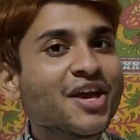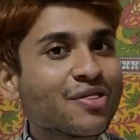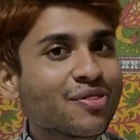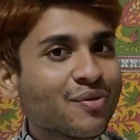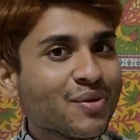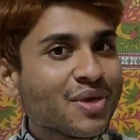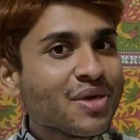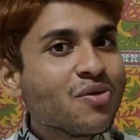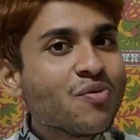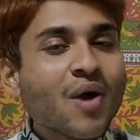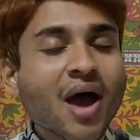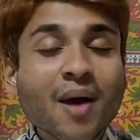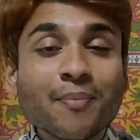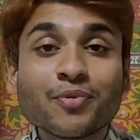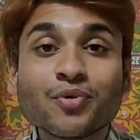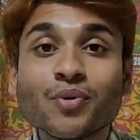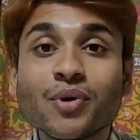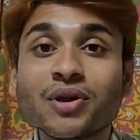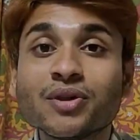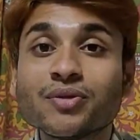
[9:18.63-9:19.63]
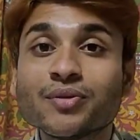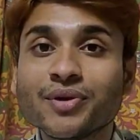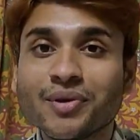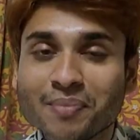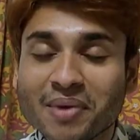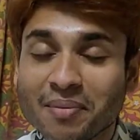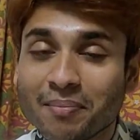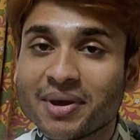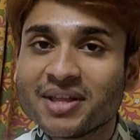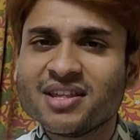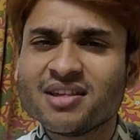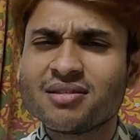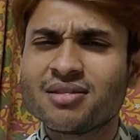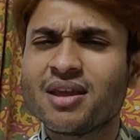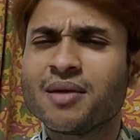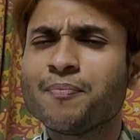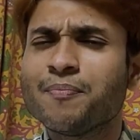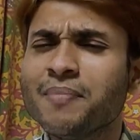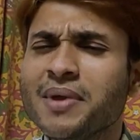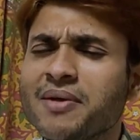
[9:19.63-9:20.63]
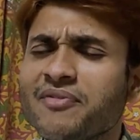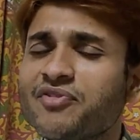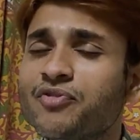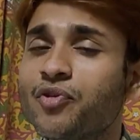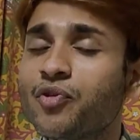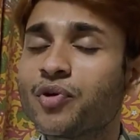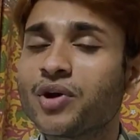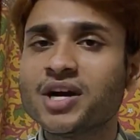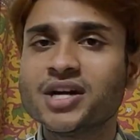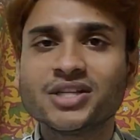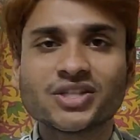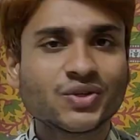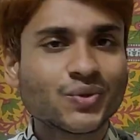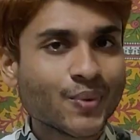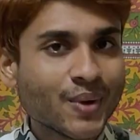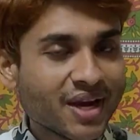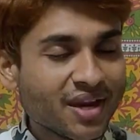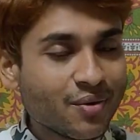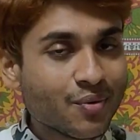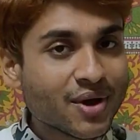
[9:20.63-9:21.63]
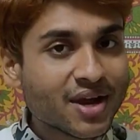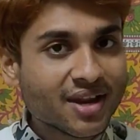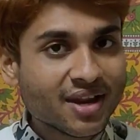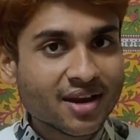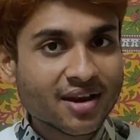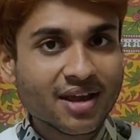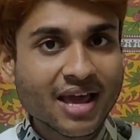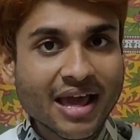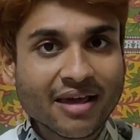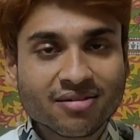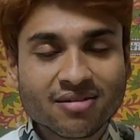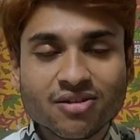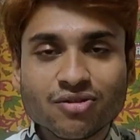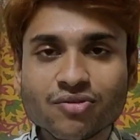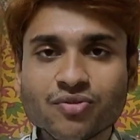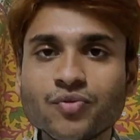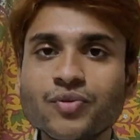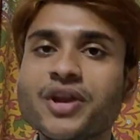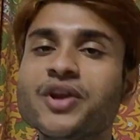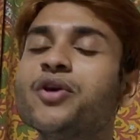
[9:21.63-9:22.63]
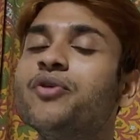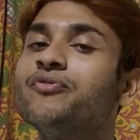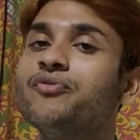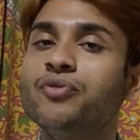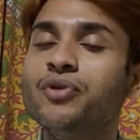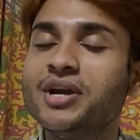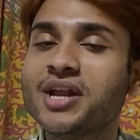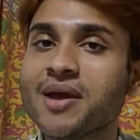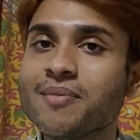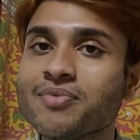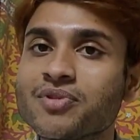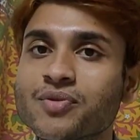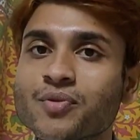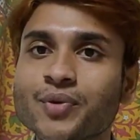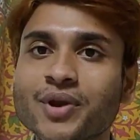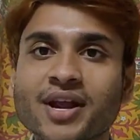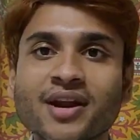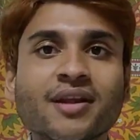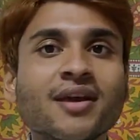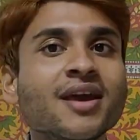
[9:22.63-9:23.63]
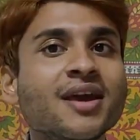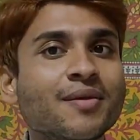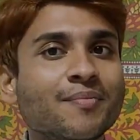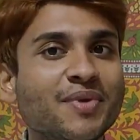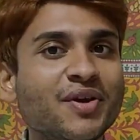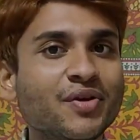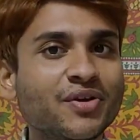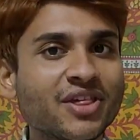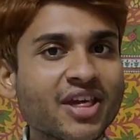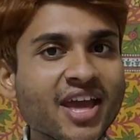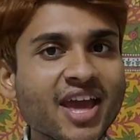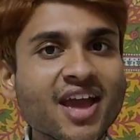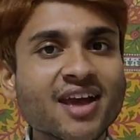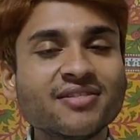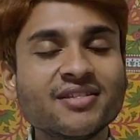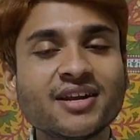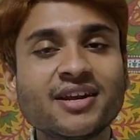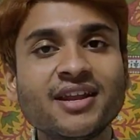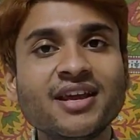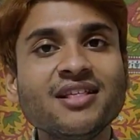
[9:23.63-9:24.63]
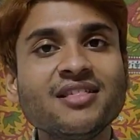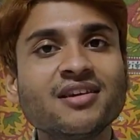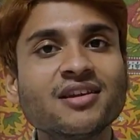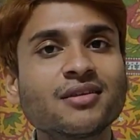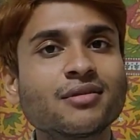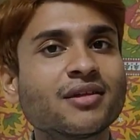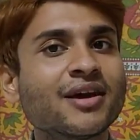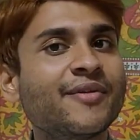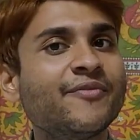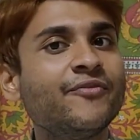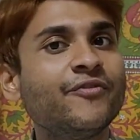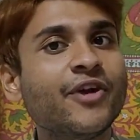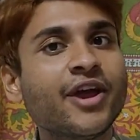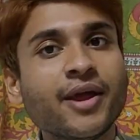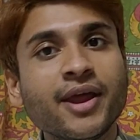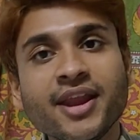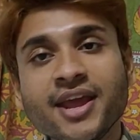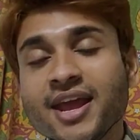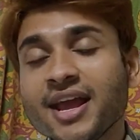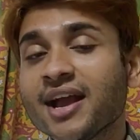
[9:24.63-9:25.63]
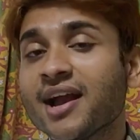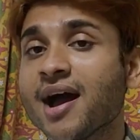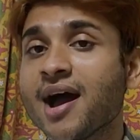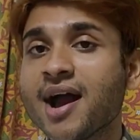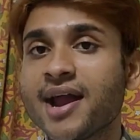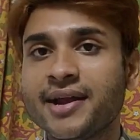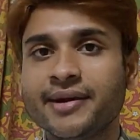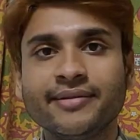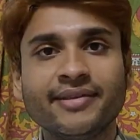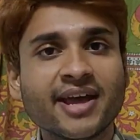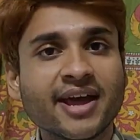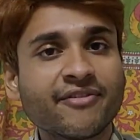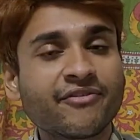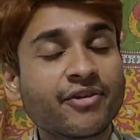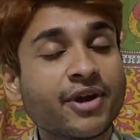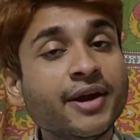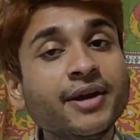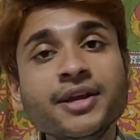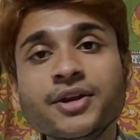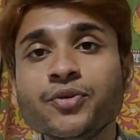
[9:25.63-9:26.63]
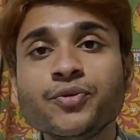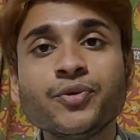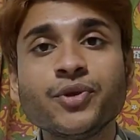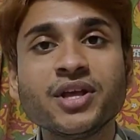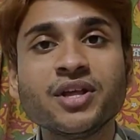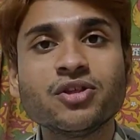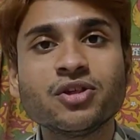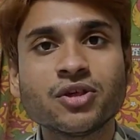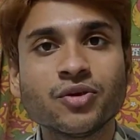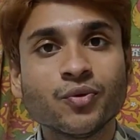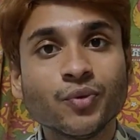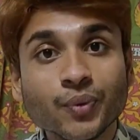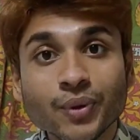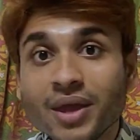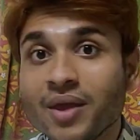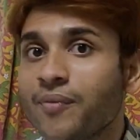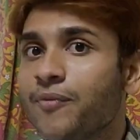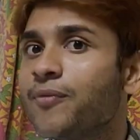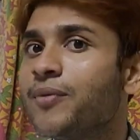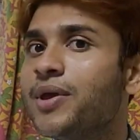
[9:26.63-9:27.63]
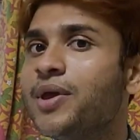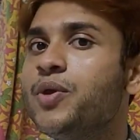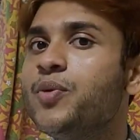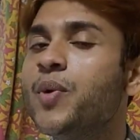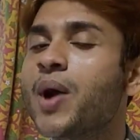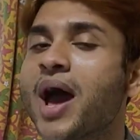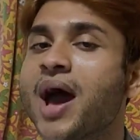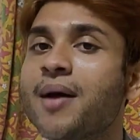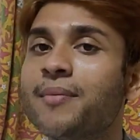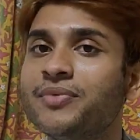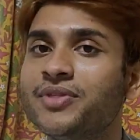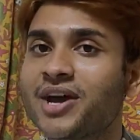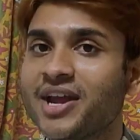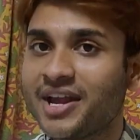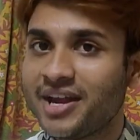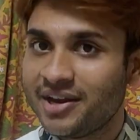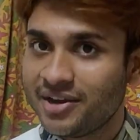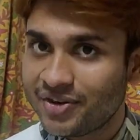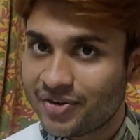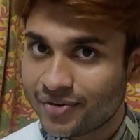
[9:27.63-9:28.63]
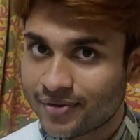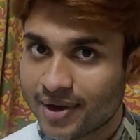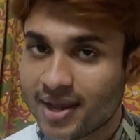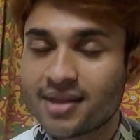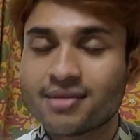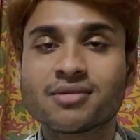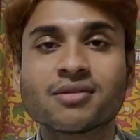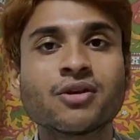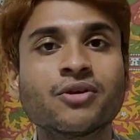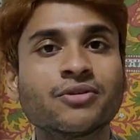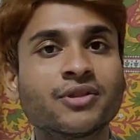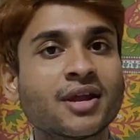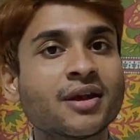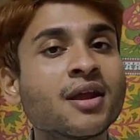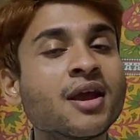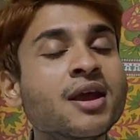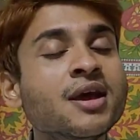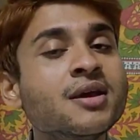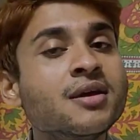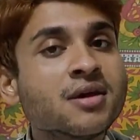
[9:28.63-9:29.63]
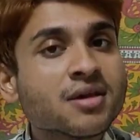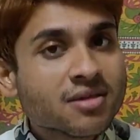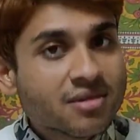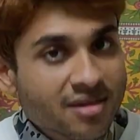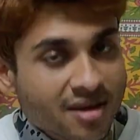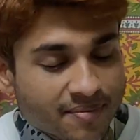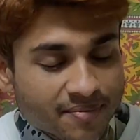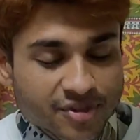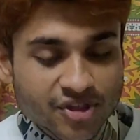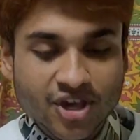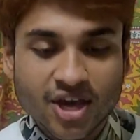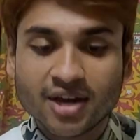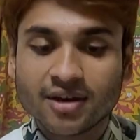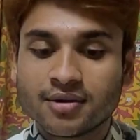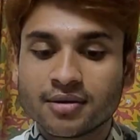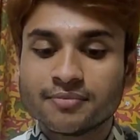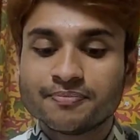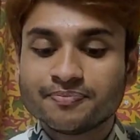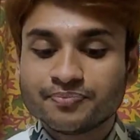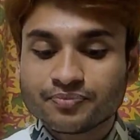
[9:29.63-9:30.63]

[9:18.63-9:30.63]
So you have to also remember this thing. Be focused when you are an exchange student or full-time student, because here the teachers are very kind. They are ready to teach you if you have the interest on that subject.